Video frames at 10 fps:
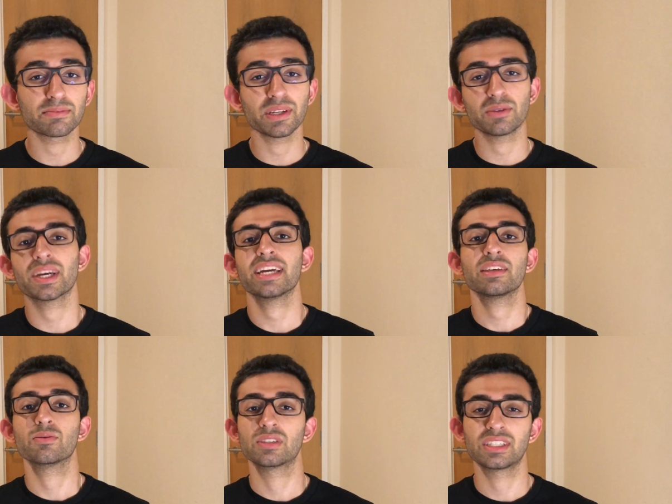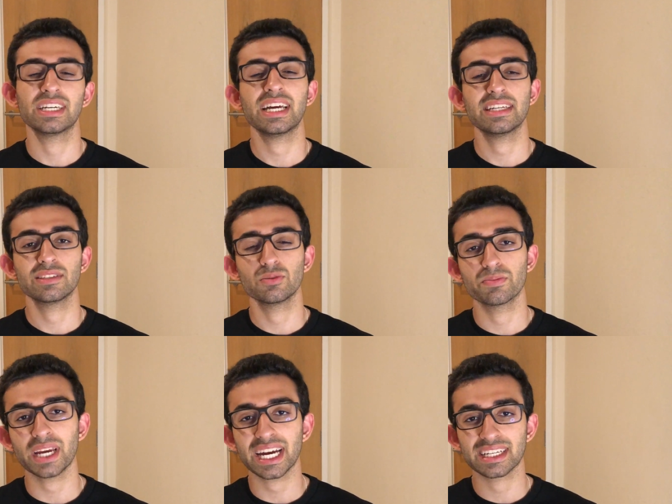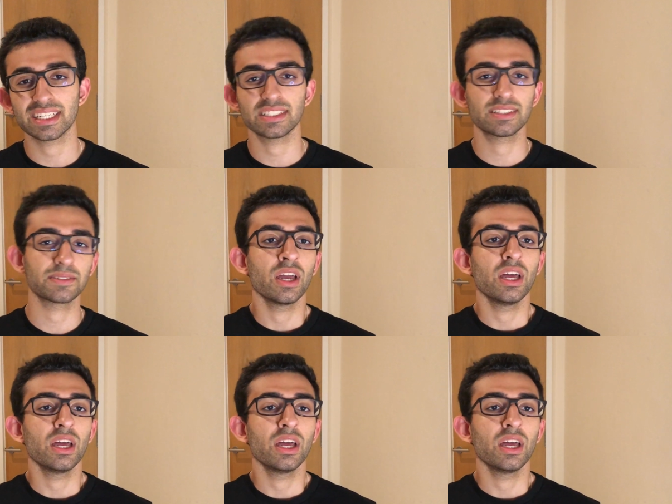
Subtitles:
but you get used to it as you practice.